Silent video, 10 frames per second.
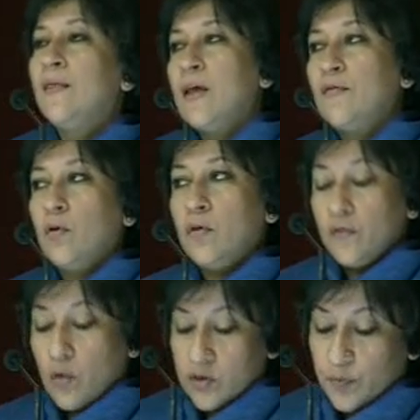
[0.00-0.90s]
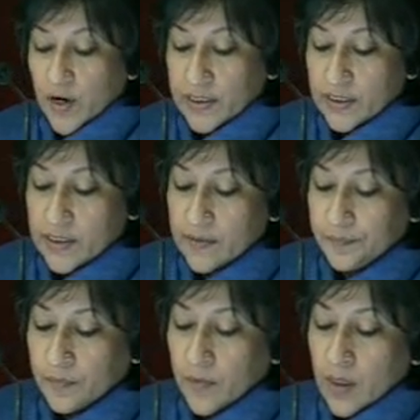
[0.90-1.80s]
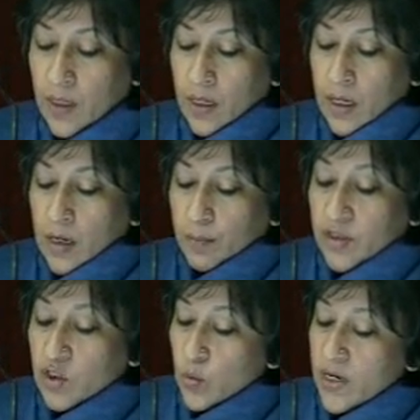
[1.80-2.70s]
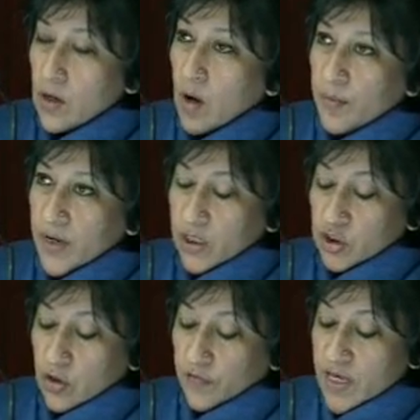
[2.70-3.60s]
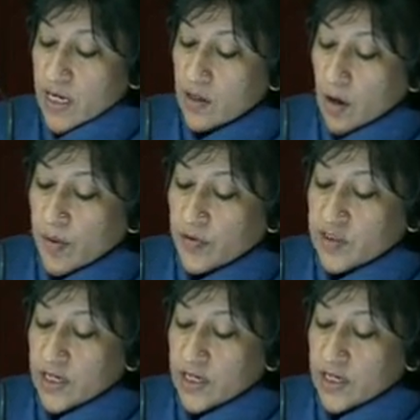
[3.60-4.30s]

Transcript: and therefore, of course, prices. But the twin combination of economic